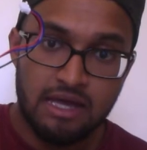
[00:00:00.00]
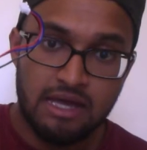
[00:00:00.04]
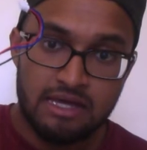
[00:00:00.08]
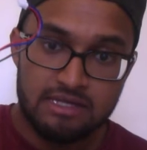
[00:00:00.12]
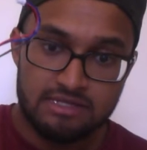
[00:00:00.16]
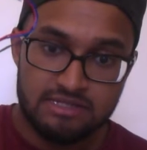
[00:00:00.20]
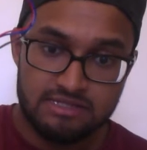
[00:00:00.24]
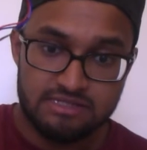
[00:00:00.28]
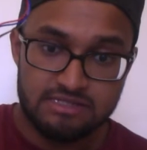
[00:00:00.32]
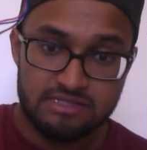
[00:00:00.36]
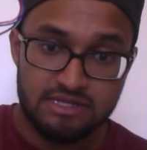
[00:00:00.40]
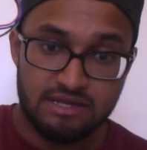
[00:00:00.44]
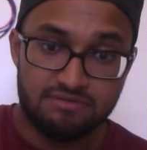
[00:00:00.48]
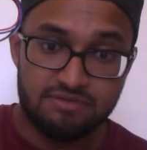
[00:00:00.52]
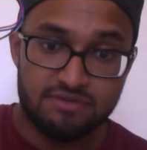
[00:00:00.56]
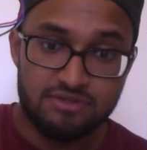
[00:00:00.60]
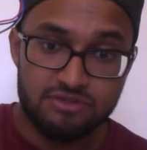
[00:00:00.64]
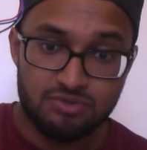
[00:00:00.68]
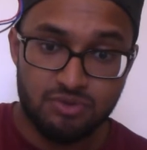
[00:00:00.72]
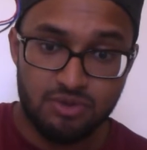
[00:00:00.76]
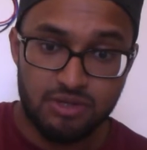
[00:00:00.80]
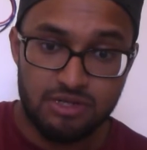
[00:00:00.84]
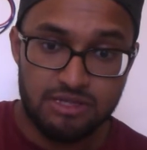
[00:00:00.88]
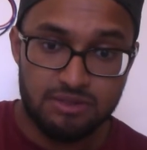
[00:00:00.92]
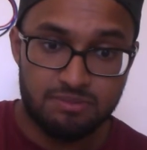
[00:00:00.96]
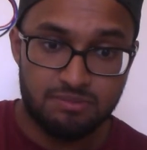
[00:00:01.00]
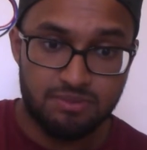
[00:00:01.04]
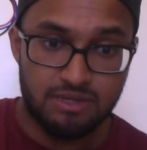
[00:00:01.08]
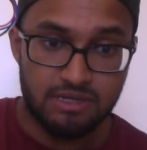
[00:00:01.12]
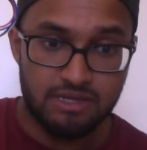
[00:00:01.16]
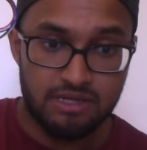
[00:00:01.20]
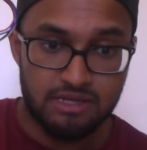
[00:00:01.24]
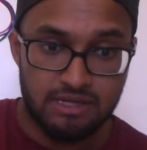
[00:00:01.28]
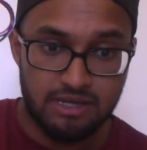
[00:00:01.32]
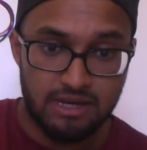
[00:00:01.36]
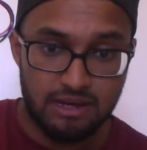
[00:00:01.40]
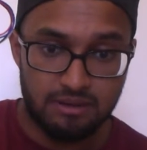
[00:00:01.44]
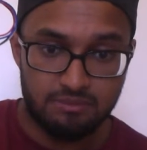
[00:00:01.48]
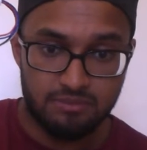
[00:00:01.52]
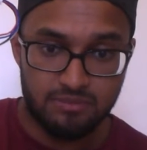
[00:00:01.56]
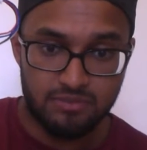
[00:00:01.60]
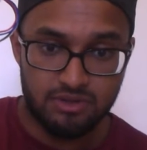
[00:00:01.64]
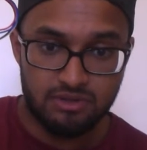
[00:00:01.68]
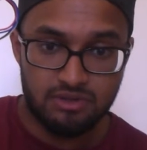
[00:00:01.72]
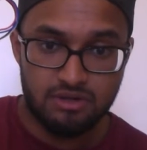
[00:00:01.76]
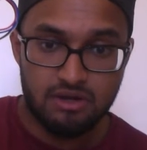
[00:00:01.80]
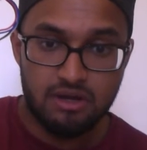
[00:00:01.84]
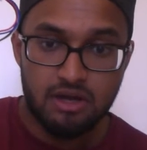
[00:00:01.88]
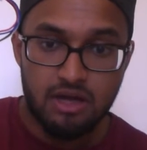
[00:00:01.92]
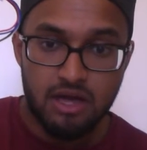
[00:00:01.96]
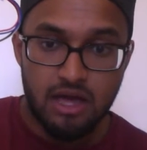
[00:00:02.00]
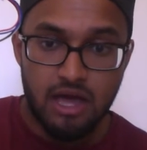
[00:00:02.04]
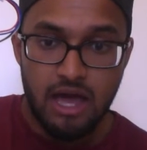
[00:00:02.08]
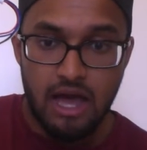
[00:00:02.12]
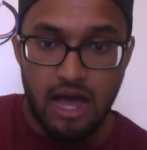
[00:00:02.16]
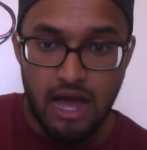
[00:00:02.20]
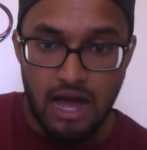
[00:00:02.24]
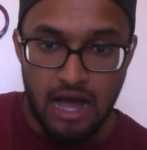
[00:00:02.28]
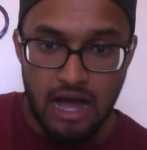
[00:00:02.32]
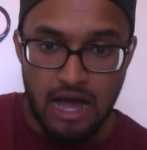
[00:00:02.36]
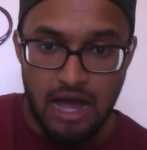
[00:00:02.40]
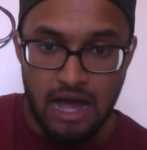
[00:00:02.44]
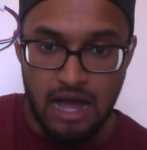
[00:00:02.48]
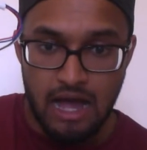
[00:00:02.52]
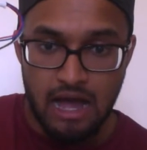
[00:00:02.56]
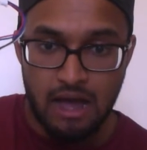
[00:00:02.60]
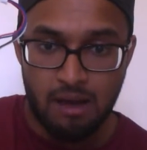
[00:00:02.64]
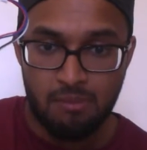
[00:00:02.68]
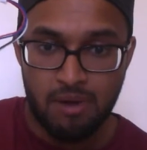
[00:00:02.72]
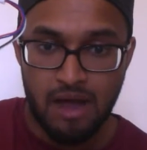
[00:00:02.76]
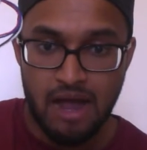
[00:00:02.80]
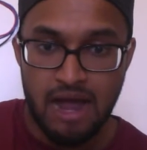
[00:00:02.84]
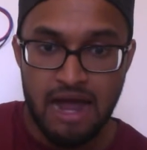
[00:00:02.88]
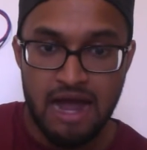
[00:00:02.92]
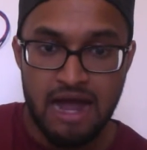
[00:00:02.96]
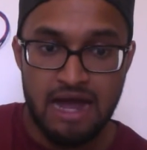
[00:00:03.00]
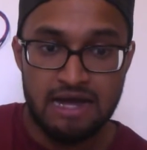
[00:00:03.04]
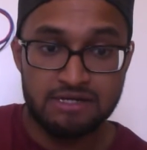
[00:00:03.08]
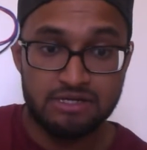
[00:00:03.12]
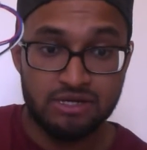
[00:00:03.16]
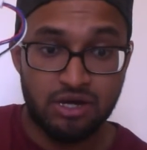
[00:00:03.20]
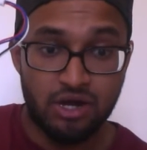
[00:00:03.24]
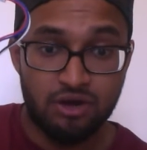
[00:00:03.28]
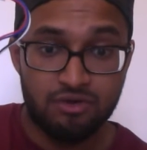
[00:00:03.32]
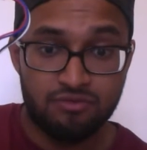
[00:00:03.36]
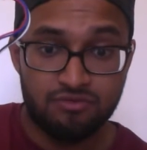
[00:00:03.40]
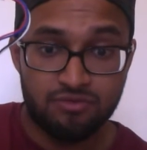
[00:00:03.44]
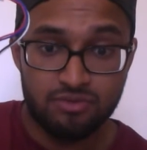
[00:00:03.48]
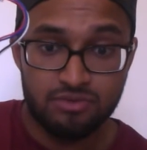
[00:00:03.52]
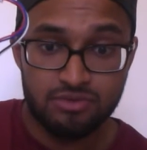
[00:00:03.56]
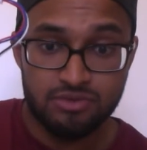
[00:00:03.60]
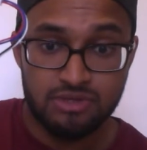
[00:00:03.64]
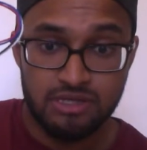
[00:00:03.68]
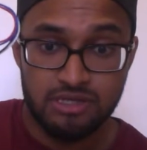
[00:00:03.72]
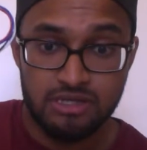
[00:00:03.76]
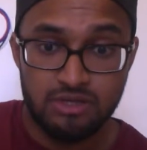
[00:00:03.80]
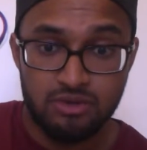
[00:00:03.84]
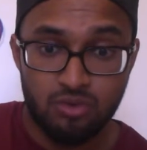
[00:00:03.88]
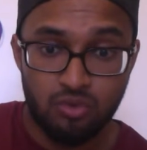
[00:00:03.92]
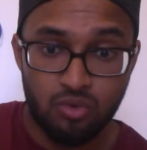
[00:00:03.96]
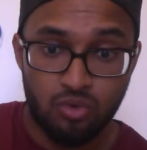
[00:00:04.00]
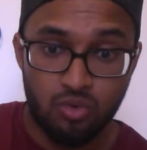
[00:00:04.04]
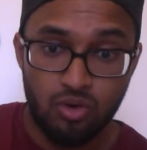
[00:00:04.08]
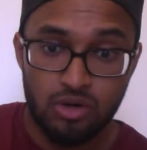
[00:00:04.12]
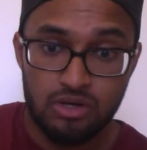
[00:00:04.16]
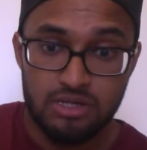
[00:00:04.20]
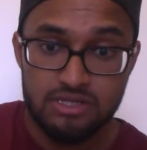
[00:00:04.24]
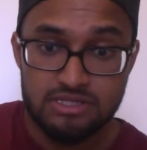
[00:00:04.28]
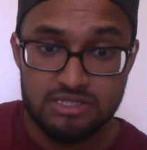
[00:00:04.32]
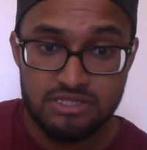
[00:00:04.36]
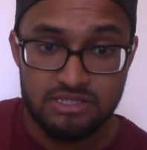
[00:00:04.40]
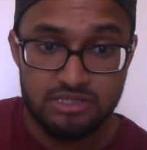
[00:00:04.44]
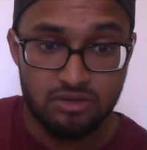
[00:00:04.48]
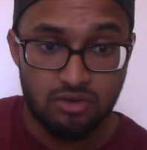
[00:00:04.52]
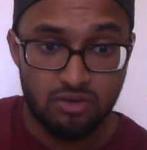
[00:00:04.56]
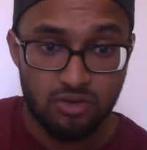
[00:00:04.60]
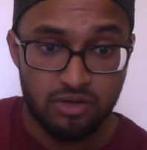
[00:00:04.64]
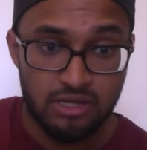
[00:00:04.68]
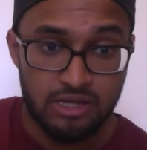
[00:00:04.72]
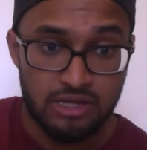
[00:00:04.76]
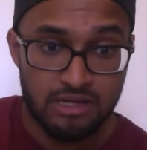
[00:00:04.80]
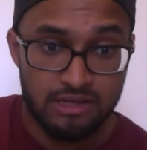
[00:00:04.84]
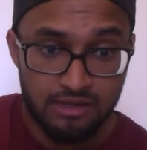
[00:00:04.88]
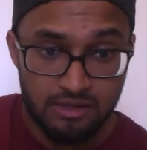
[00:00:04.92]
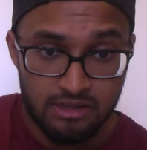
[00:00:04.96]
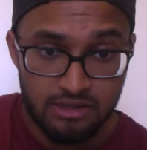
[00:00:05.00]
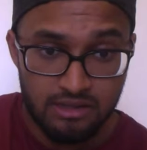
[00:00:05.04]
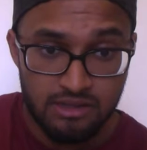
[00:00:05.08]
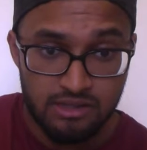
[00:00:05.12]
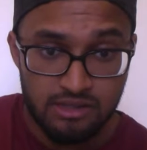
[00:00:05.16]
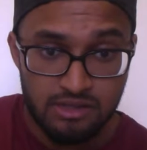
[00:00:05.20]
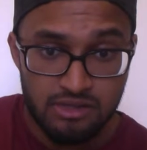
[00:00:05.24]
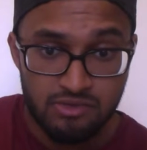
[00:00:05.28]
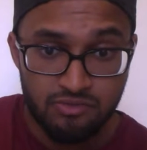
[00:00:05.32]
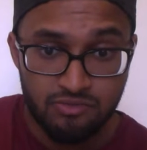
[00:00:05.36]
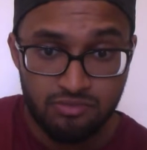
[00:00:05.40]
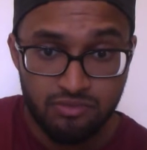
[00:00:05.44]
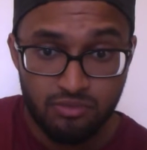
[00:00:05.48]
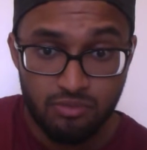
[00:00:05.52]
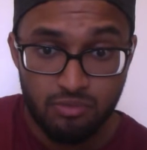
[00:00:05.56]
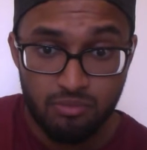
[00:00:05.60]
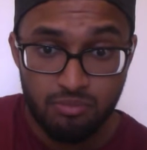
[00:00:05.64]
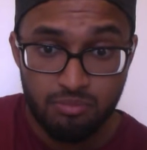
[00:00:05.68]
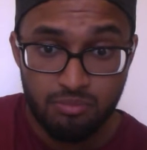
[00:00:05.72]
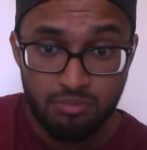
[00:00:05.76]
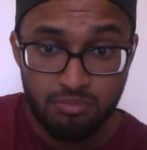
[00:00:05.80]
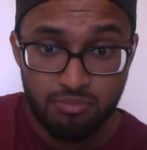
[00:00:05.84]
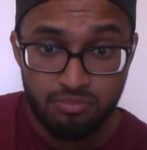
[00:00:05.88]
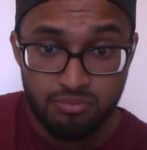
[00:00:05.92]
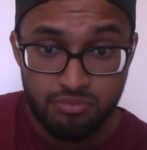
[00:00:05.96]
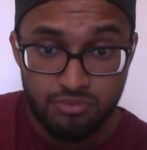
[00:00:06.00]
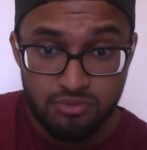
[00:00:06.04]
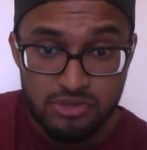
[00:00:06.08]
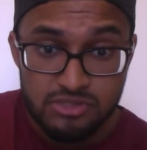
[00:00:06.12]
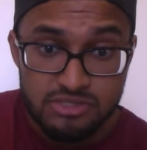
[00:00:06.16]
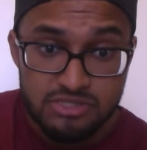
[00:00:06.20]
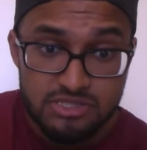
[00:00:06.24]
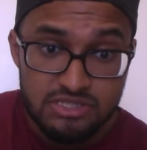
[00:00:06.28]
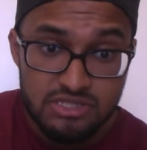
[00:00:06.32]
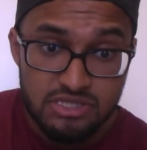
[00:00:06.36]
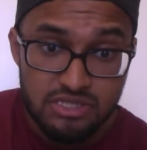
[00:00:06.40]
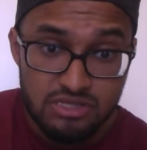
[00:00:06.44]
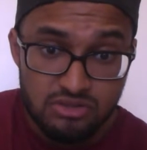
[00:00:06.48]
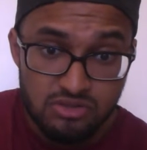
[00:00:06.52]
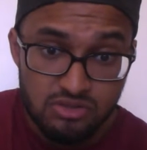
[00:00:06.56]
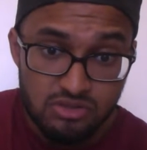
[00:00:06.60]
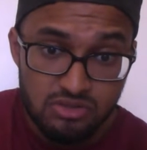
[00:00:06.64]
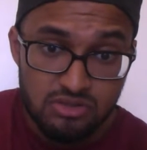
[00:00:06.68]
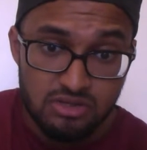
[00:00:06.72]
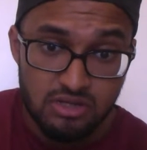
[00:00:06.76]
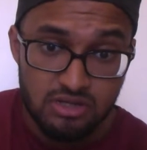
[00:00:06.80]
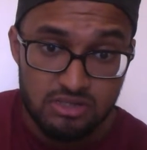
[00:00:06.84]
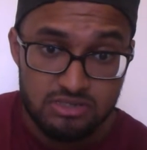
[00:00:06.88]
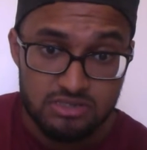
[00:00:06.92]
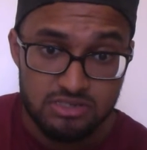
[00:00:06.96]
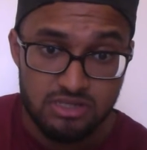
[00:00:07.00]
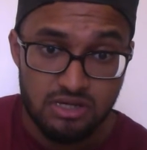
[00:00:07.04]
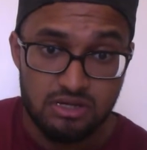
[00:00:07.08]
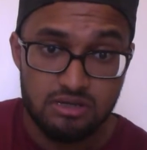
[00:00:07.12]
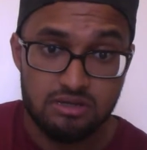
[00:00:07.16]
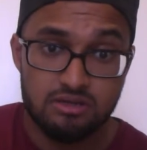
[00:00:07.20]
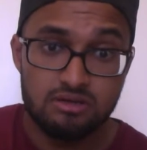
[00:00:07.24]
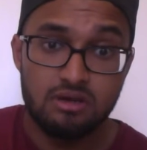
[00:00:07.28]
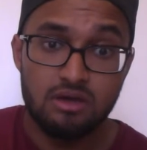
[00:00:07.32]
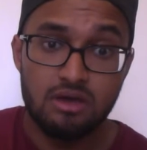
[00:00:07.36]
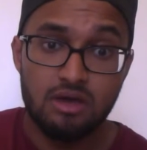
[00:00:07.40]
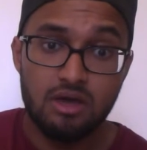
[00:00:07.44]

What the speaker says: It's a 720p camera, and overall the quality on it is pretty good, I'd say.